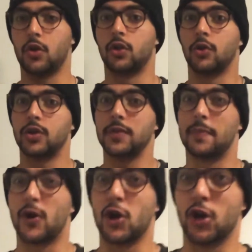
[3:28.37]
Loki
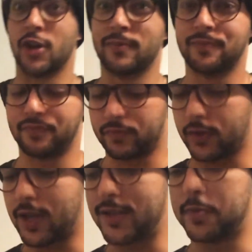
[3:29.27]
burned.
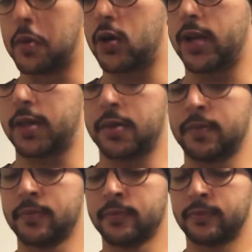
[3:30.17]
It's burning
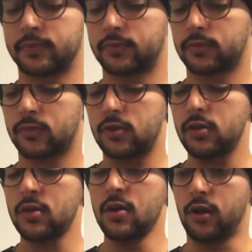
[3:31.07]

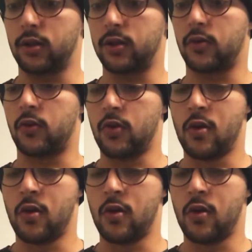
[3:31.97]
a little.